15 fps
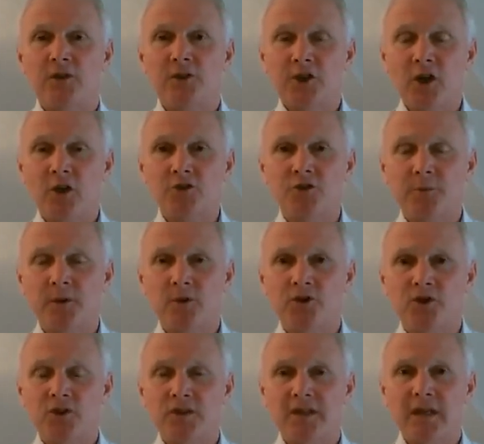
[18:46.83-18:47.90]
the
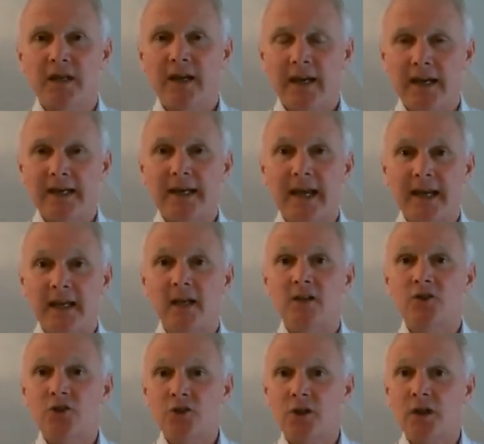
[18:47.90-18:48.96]
contributions in a
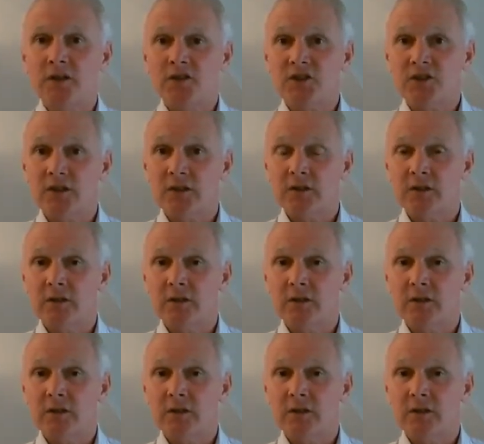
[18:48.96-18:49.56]
trust,